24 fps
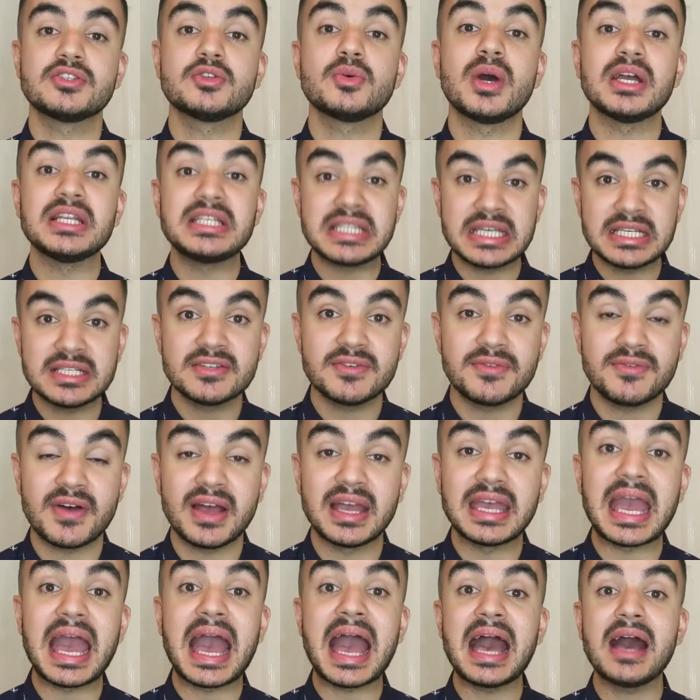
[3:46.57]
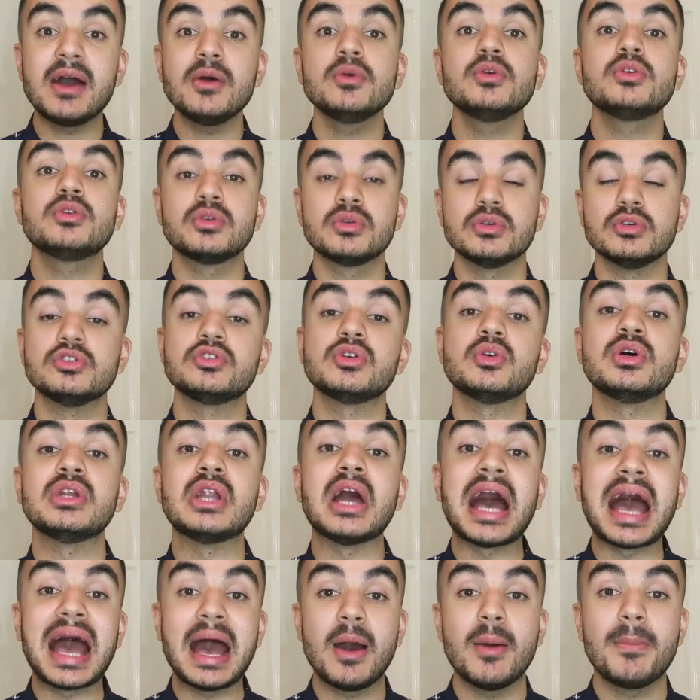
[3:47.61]
to identify how good or
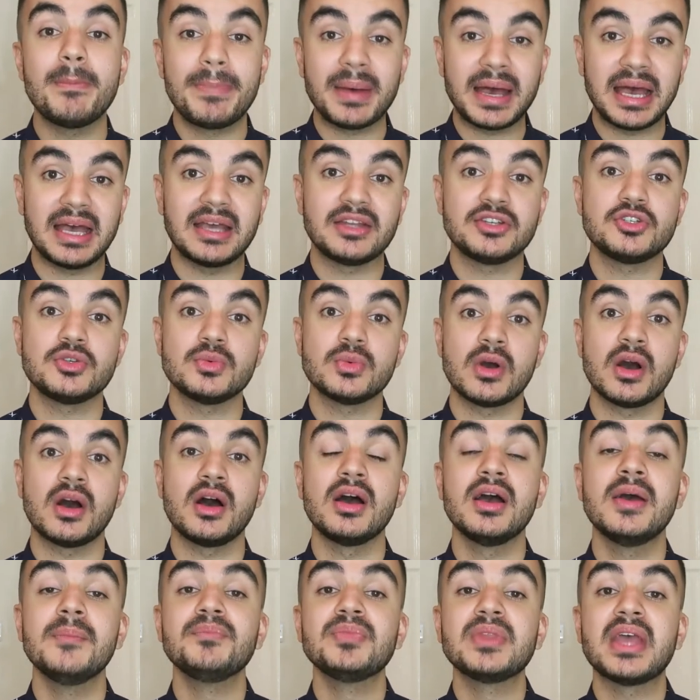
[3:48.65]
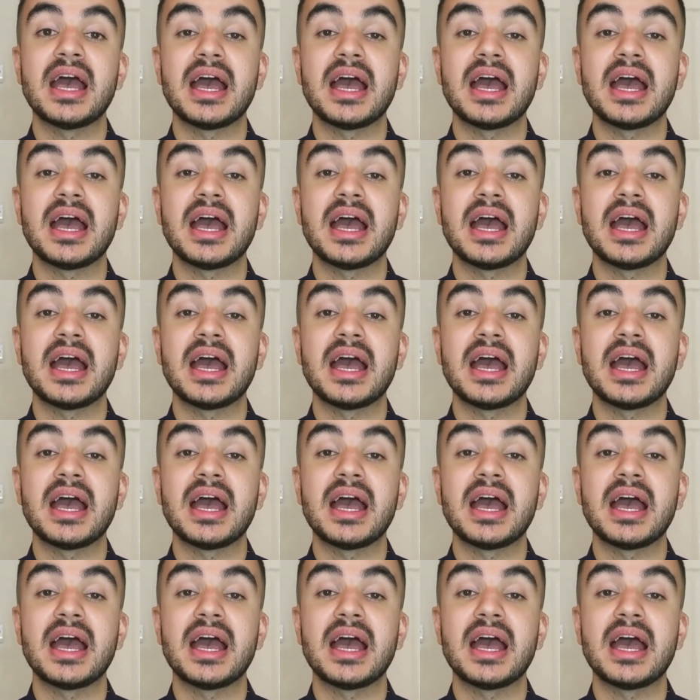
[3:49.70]
how bad you are